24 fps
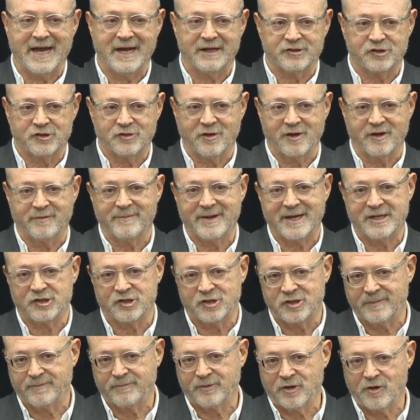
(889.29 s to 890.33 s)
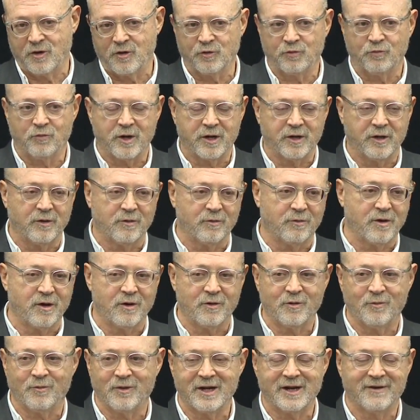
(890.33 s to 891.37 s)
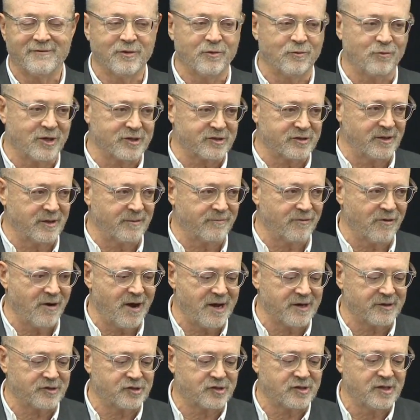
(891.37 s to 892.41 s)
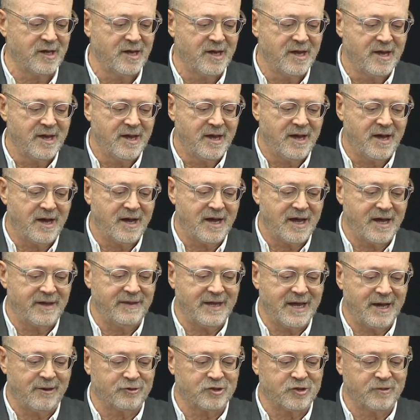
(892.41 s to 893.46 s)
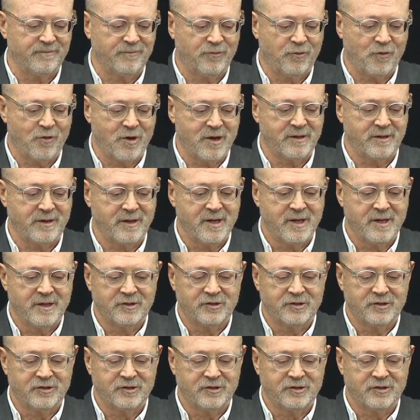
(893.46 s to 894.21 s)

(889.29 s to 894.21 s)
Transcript: outside of my zip code 100 whatever it was in the Bronx, uh, and that was important.